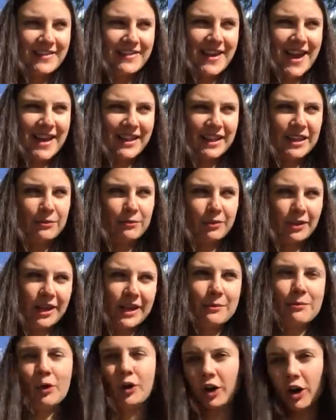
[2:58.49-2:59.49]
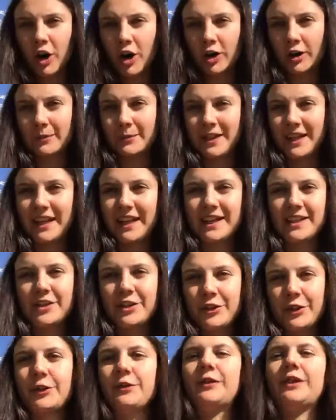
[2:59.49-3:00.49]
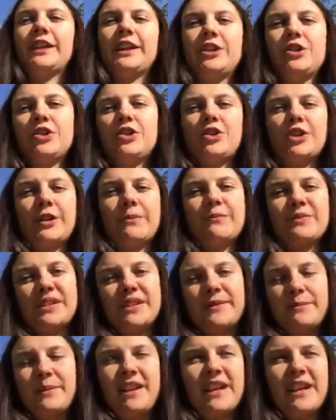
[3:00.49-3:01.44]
that can bring more harmony to your relationships